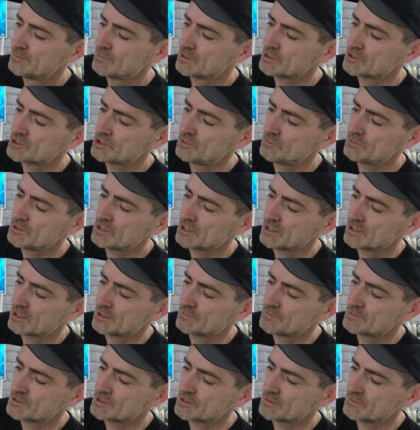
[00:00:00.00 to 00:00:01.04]
but
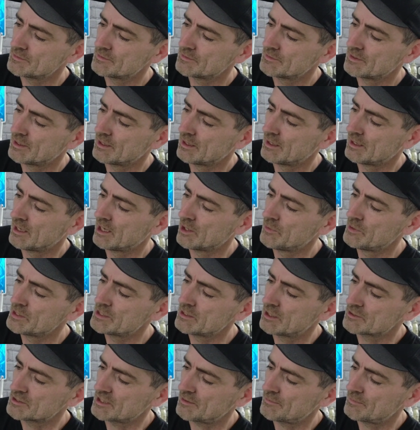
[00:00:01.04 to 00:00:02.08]
sometimes I
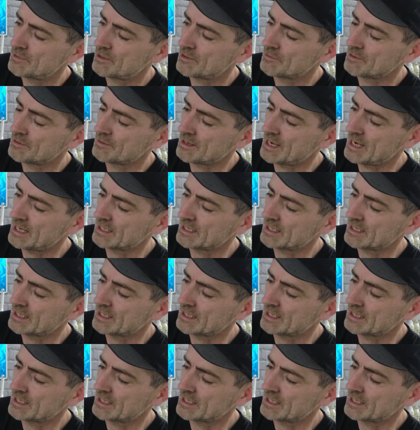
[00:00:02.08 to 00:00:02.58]
always like to have my